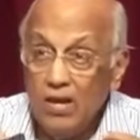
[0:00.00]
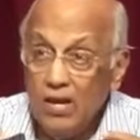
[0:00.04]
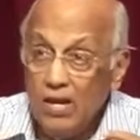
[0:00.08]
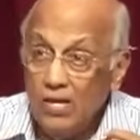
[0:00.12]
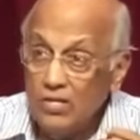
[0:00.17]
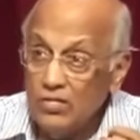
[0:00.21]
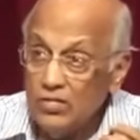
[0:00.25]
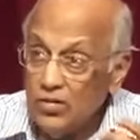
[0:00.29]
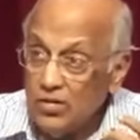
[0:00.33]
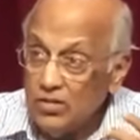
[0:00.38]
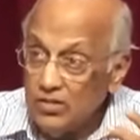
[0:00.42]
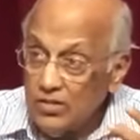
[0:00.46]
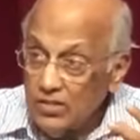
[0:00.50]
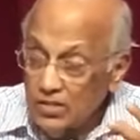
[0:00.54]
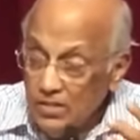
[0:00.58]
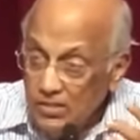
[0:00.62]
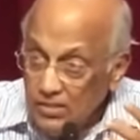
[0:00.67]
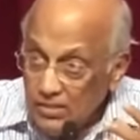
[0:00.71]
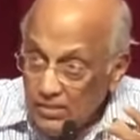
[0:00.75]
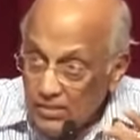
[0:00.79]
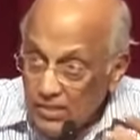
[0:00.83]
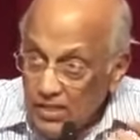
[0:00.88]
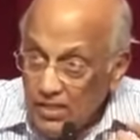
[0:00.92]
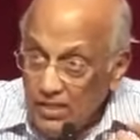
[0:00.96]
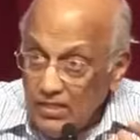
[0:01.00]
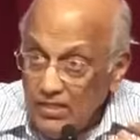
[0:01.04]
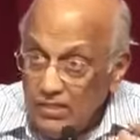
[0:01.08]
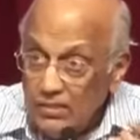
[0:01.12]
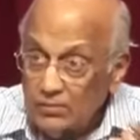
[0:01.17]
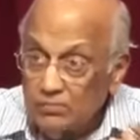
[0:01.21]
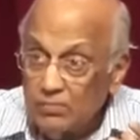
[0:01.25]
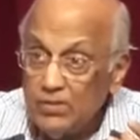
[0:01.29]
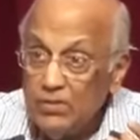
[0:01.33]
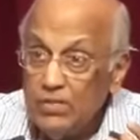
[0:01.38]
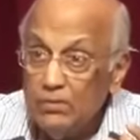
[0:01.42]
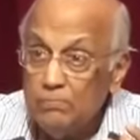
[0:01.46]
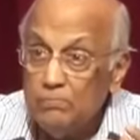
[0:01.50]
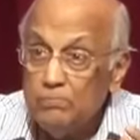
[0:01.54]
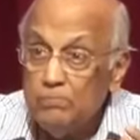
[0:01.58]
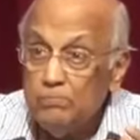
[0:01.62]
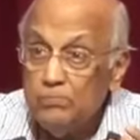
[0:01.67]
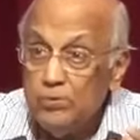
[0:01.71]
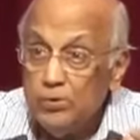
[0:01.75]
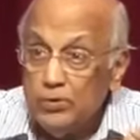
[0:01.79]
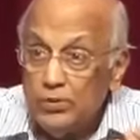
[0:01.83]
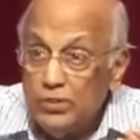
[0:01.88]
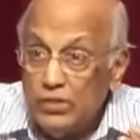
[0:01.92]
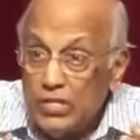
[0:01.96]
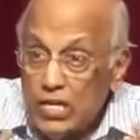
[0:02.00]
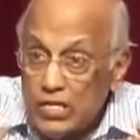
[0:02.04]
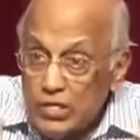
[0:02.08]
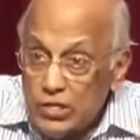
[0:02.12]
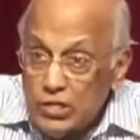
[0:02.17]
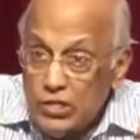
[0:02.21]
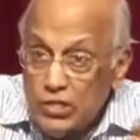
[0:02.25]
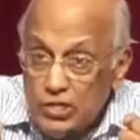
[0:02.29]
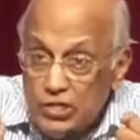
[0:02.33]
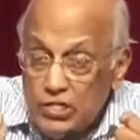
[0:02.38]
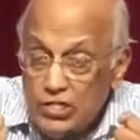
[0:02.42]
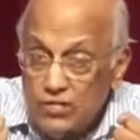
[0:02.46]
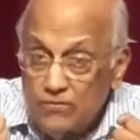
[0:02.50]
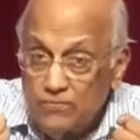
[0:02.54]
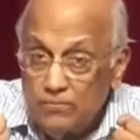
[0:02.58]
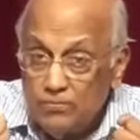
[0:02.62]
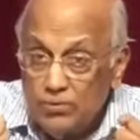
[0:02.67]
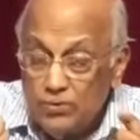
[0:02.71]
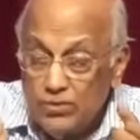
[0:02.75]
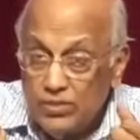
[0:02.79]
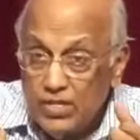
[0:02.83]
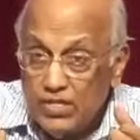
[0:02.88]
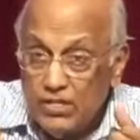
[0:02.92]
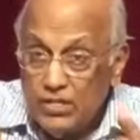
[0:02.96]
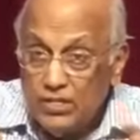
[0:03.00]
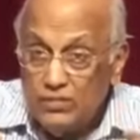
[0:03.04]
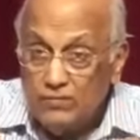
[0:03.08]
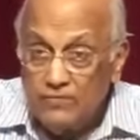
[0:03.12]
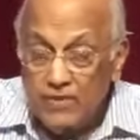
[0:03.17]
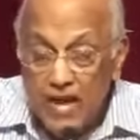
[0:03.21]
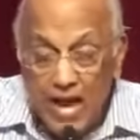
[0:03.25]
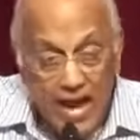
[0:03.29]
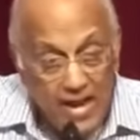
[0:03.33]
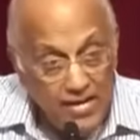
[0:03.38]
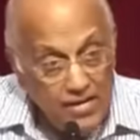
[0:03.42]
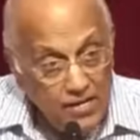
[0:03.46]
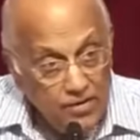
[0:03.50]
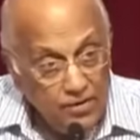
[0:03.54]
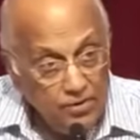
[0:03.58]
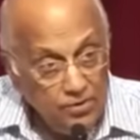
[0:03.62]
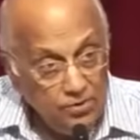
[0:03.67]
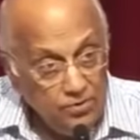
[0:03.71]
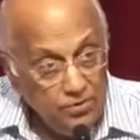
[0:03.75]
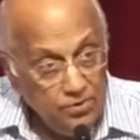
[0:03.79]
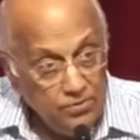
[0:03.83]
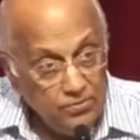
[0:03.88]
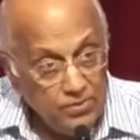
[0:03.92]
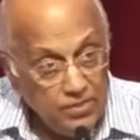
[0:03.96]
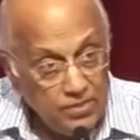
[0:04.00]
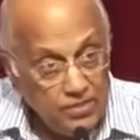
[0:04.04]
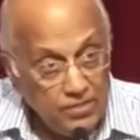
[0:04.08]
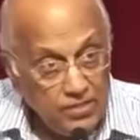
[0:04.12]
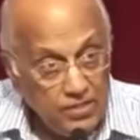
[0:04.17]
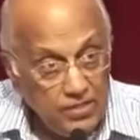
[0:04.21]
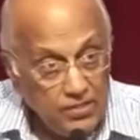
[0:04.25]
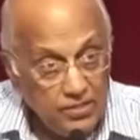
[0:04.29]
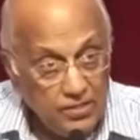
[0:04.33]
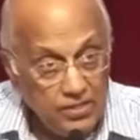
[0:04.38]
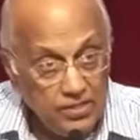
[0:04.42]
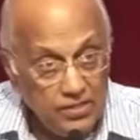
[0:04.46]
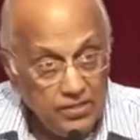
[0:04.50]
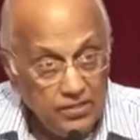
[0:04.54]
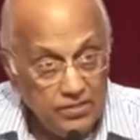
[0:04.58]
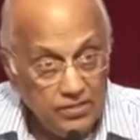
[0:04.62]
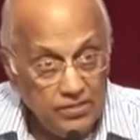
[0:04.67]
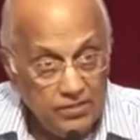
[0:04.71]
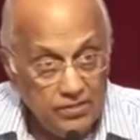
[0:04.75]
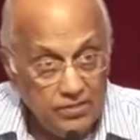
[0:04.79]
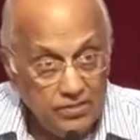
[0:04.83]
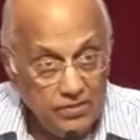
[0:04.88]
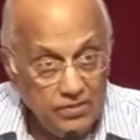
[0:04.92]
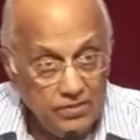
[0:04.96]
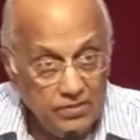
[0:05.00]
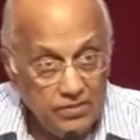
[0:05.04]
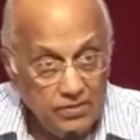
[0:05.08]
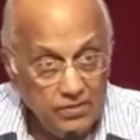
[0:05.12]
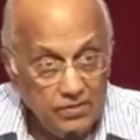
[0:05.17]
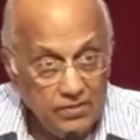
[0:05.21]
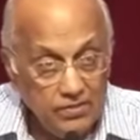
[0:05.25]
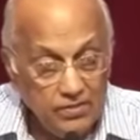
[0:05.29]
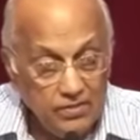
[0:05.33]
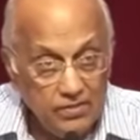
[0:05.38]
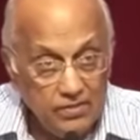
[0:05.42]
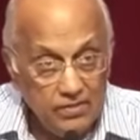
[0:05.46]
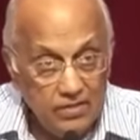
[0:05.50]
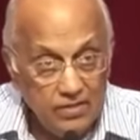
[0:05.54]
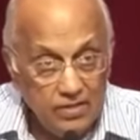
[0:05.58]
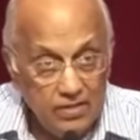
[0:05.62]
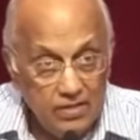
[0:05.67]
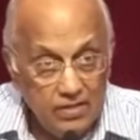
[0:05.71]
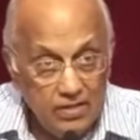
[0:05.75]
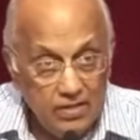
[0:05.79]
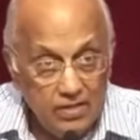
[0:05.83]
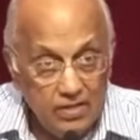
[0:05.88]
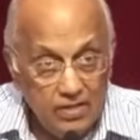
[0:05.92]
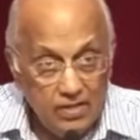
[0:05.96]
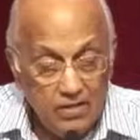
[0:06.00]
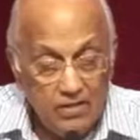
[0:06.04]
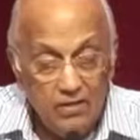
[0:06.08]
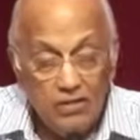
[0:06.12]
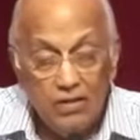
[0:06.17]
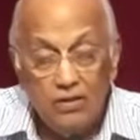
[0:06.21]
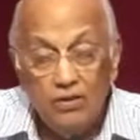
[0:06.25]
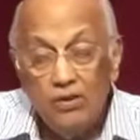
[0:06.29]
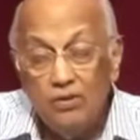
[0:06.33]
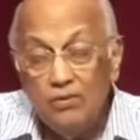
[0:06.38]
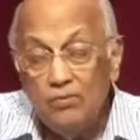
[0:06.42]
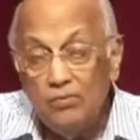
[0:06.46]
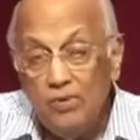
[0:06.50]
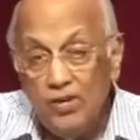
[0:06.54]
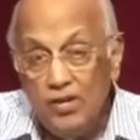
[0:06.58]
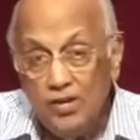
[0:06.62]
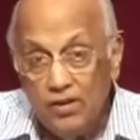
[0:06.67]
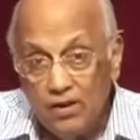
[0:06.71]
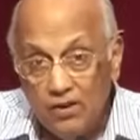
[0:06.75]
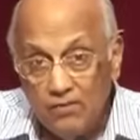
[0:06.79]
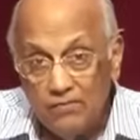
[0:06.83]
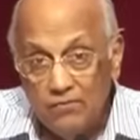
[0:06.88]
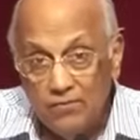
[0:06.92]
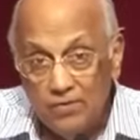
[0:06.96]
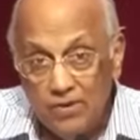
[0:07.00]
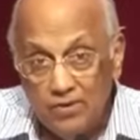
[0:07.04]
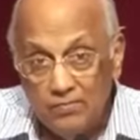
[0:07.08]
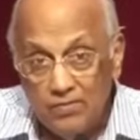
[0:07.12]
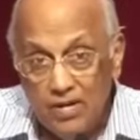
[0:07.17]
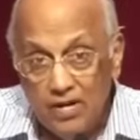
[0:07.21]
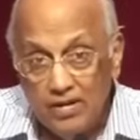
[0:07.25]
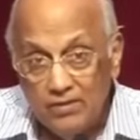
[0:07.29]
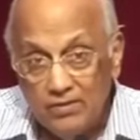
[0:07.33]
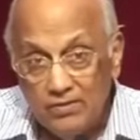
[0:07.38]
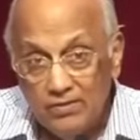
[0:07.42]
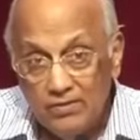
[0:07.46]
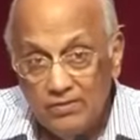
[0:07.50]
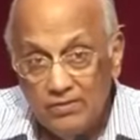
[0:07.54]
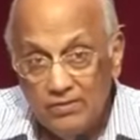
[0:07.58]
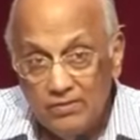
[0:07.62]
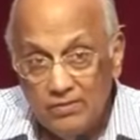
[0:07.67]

It's not these things, but the possessive, possessive attitude towards these things that you have to be careful about.